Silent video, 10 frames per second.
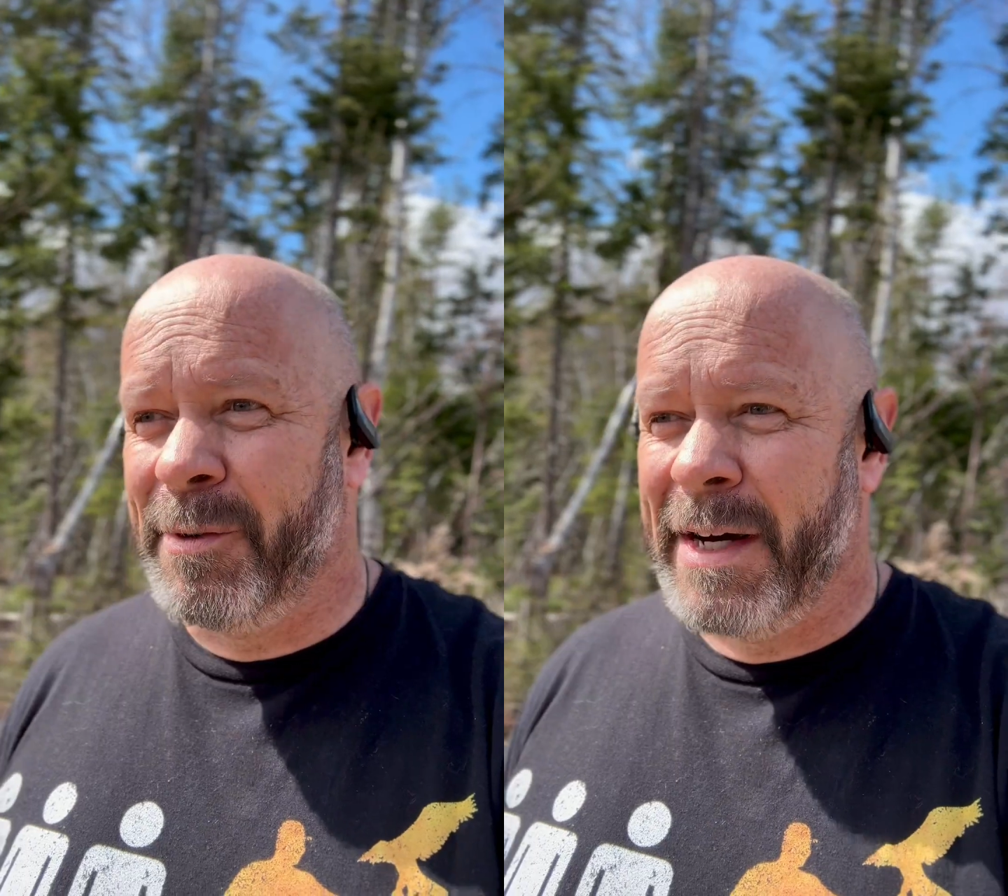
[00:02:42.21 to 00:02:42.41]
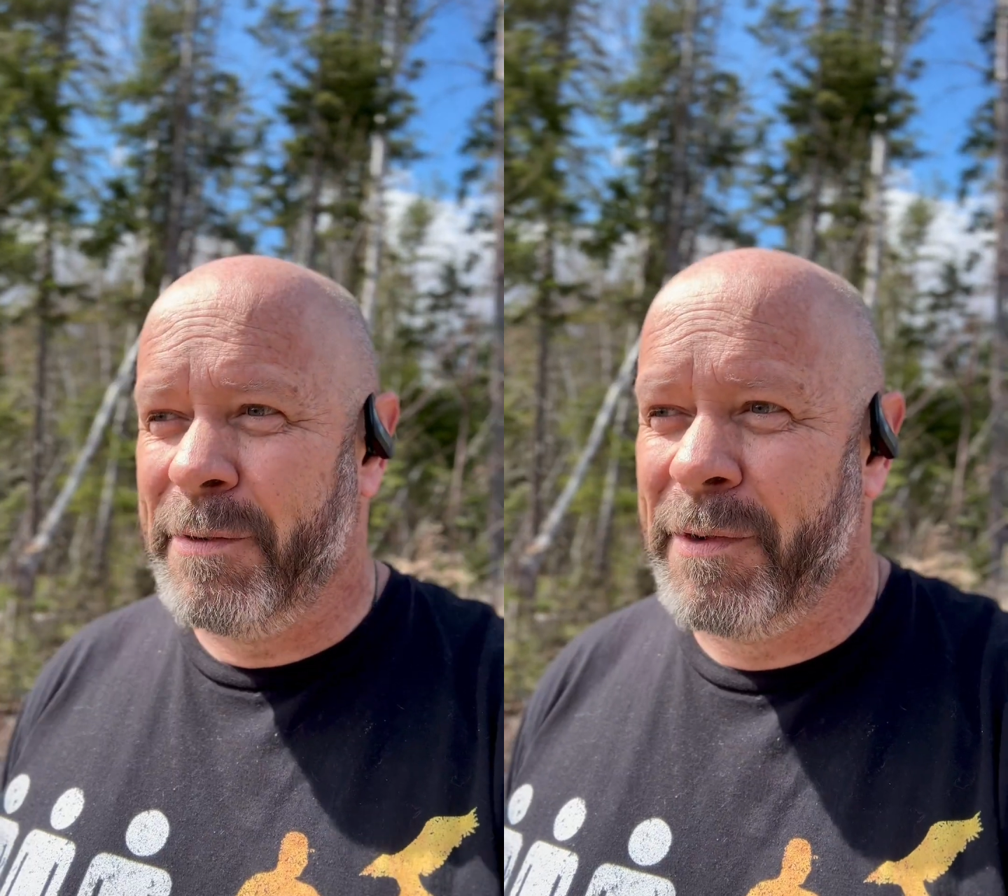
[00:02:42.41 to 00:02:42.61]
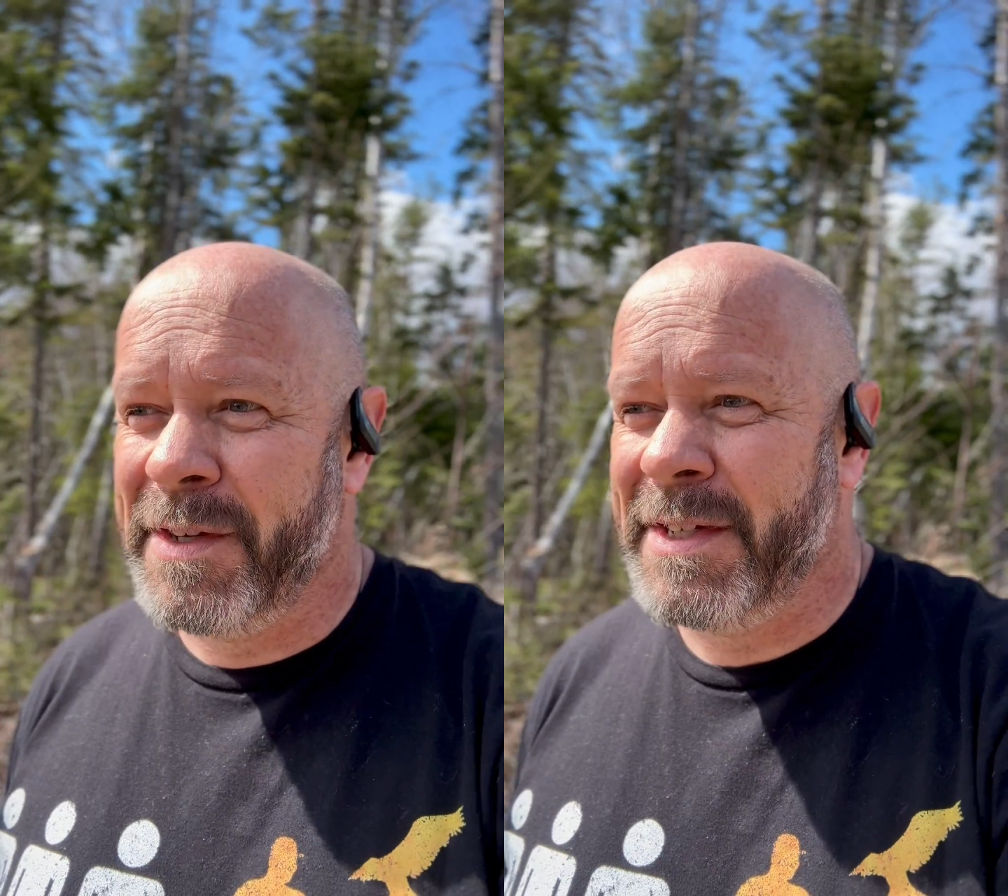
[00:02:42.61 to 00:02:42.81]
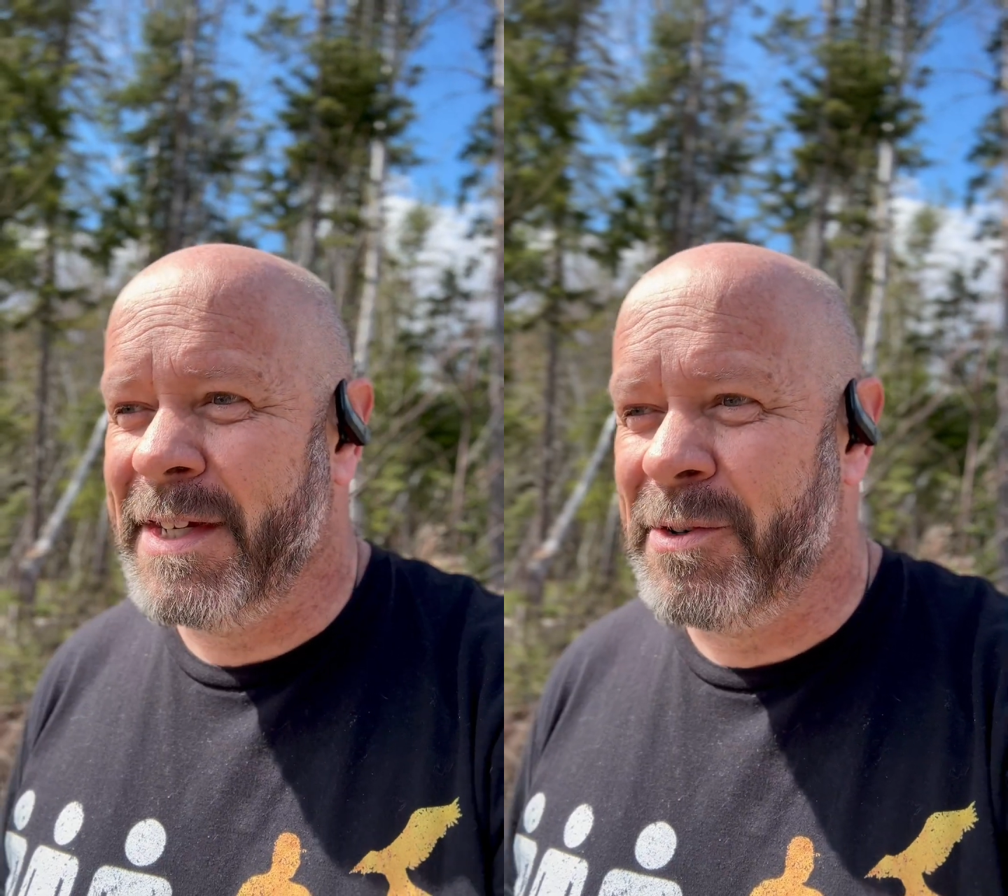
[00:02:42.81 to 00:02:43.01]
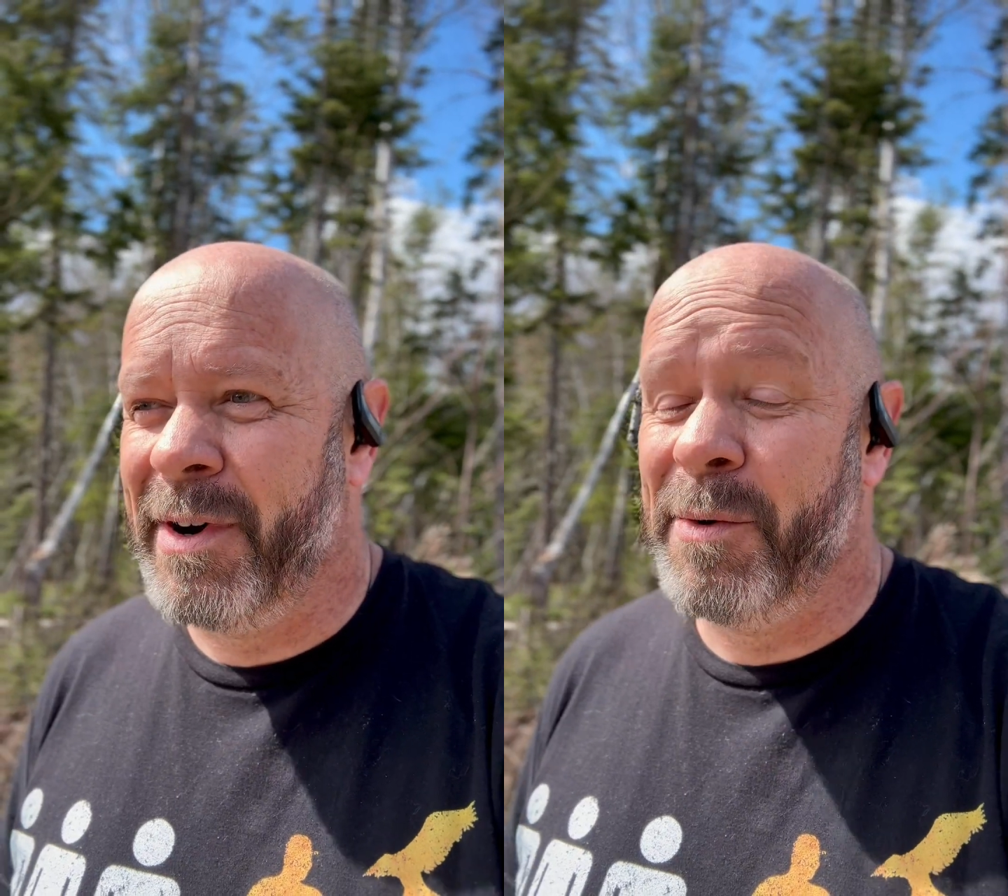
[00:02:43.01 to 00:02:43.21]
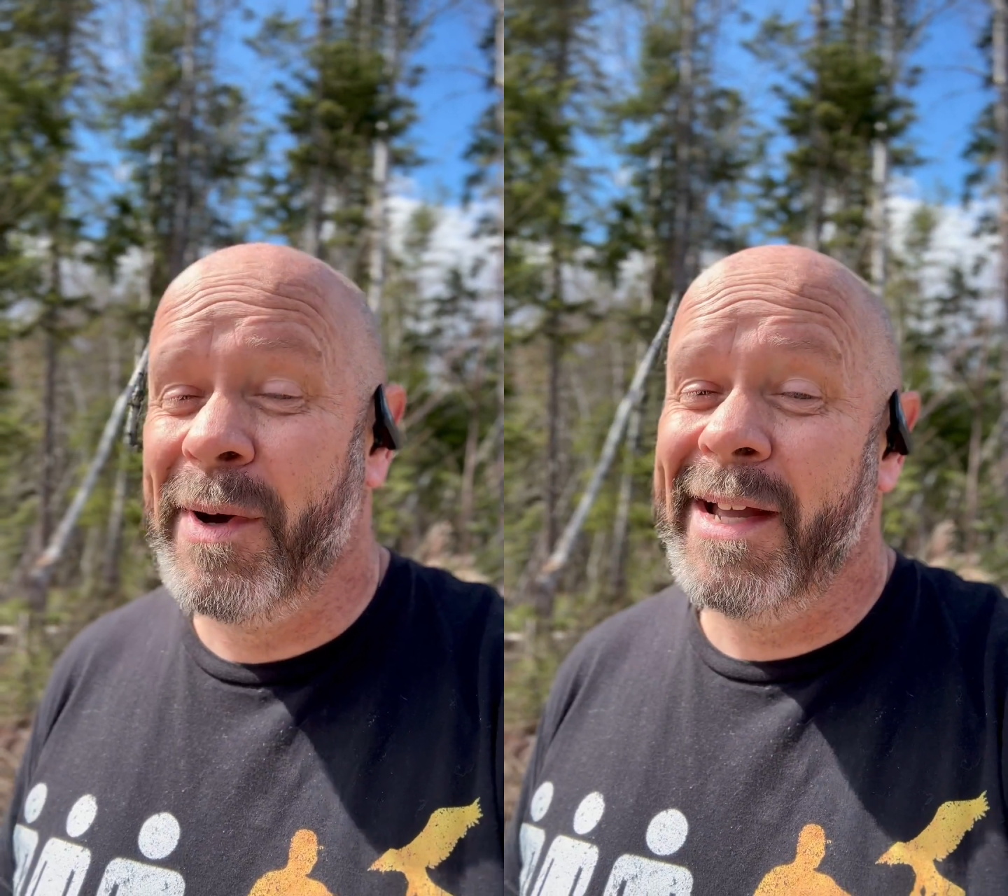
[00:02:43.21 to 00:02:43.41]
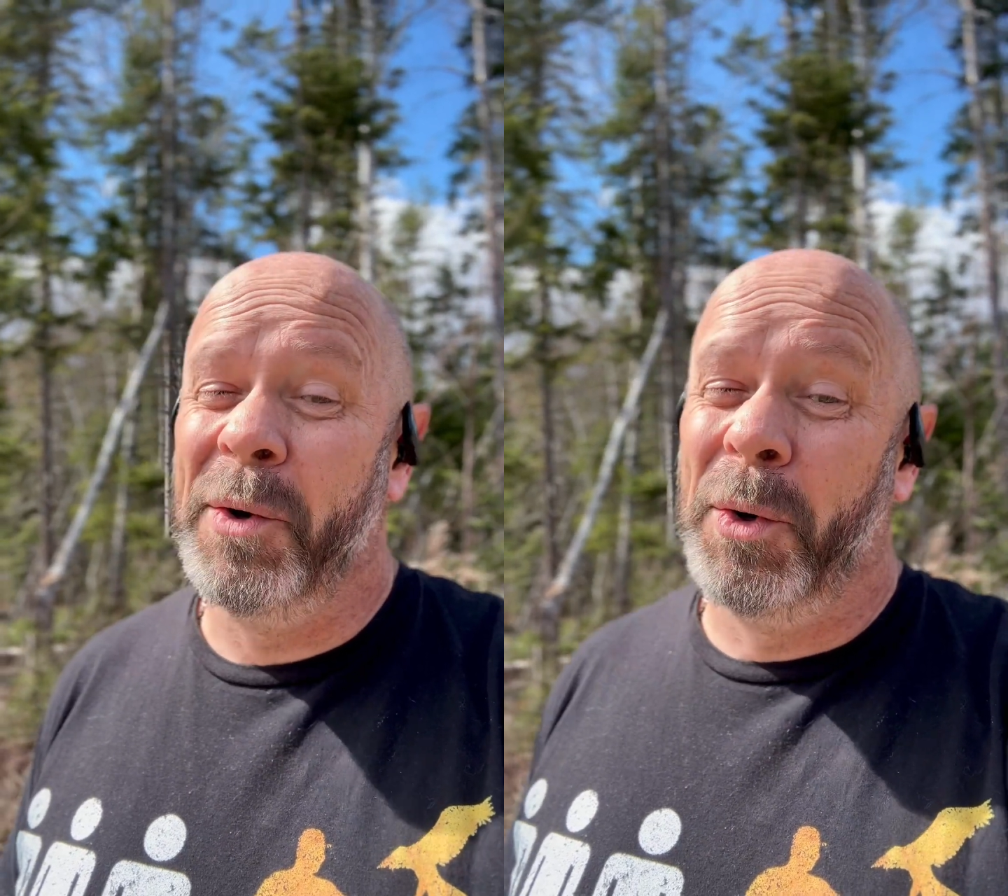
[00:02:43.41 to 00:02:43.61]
ready for the season right away,